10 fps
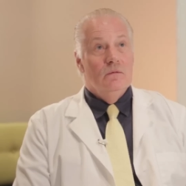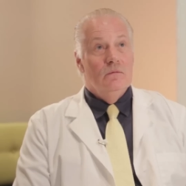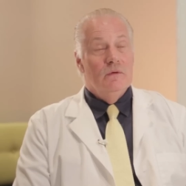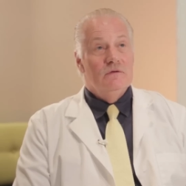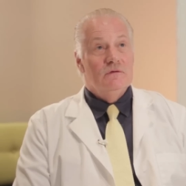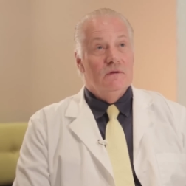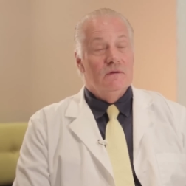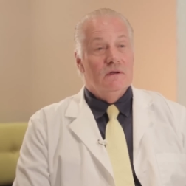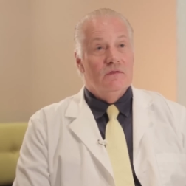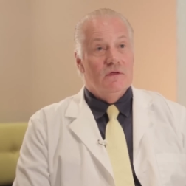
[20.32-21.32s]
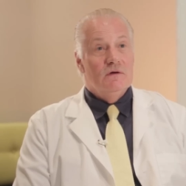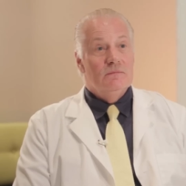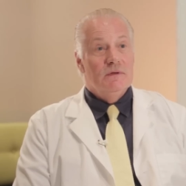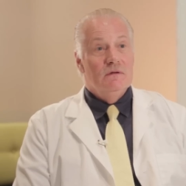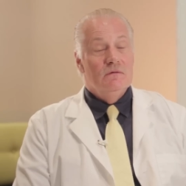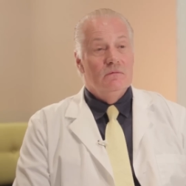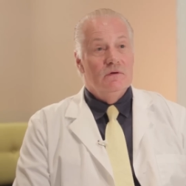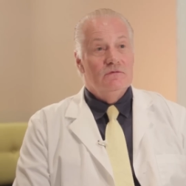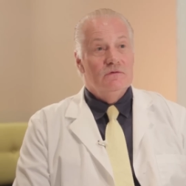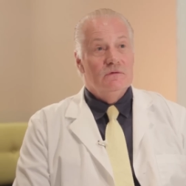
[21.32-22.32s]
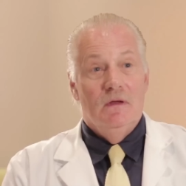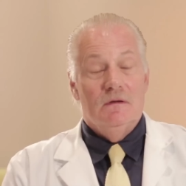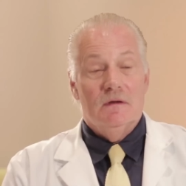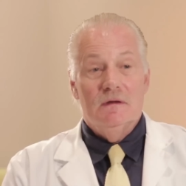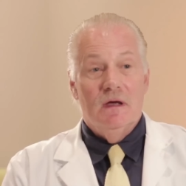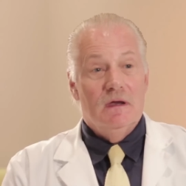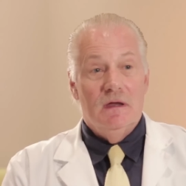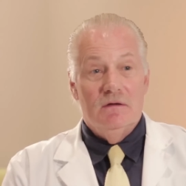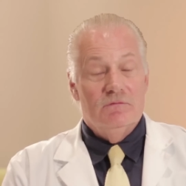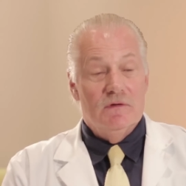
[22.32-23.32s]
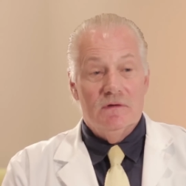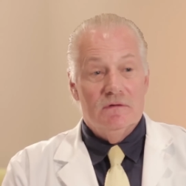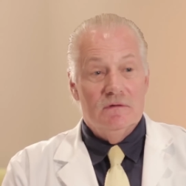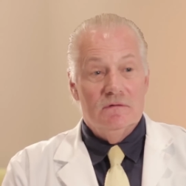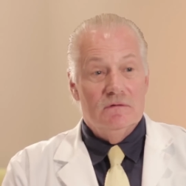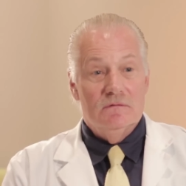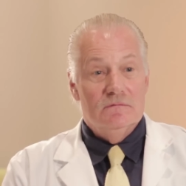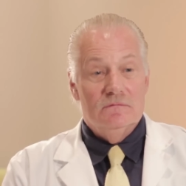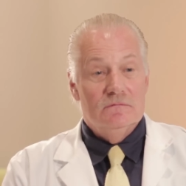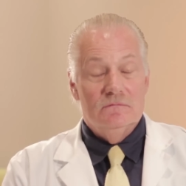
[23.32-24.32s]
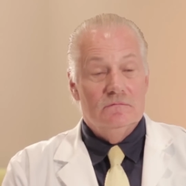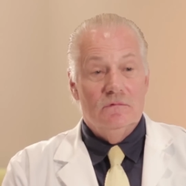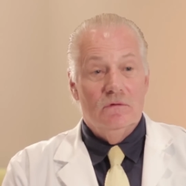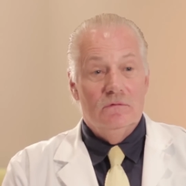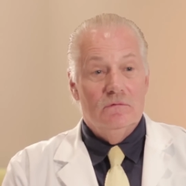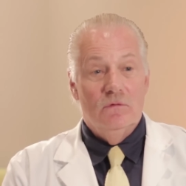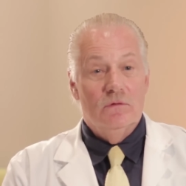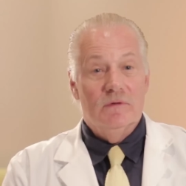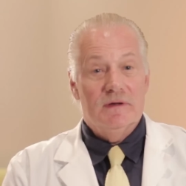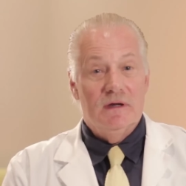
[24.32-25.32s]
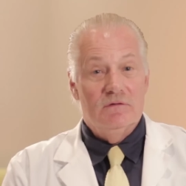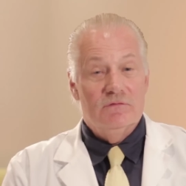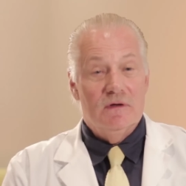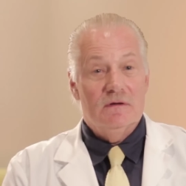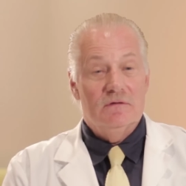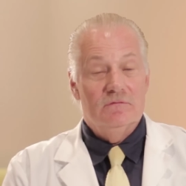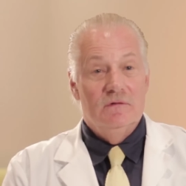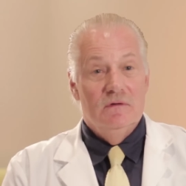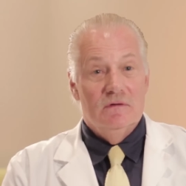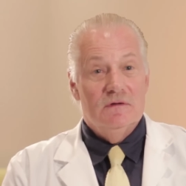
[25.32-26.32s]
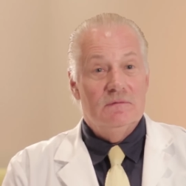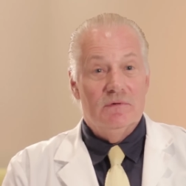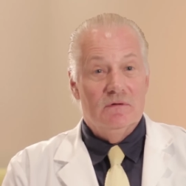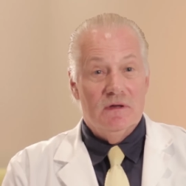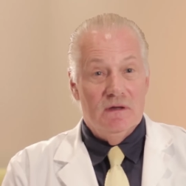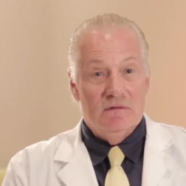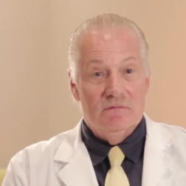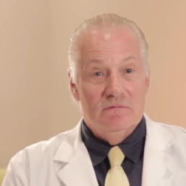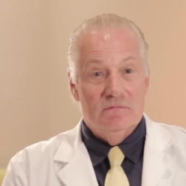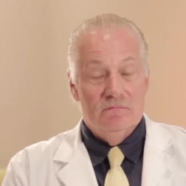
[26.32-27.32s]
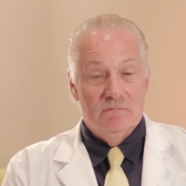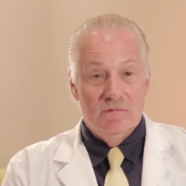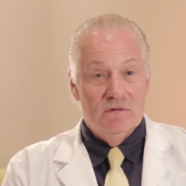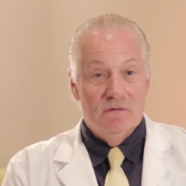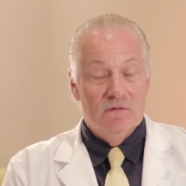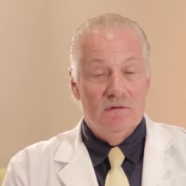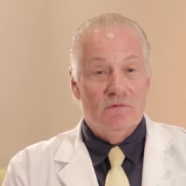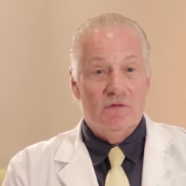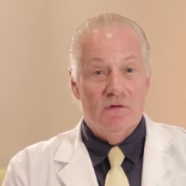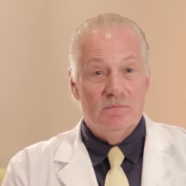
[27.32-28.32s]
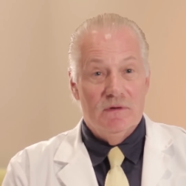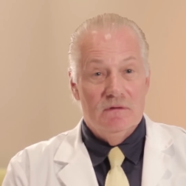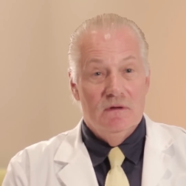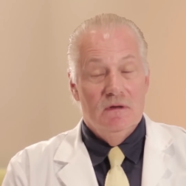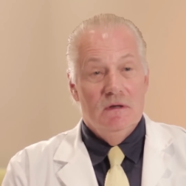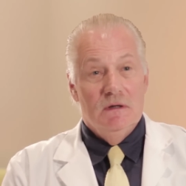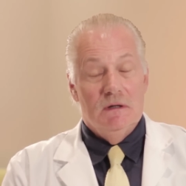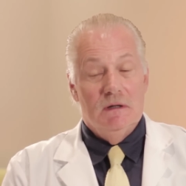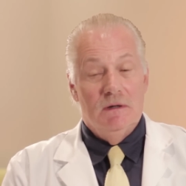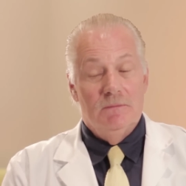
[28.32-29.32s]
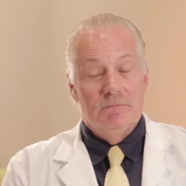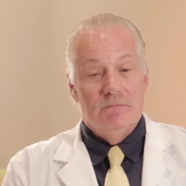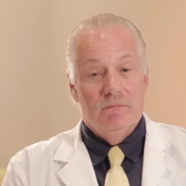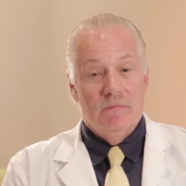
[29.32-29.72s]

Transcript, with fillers: which is a therapy which does not have this, the, the horrible side effects of typical cancer chemotherapy. Um,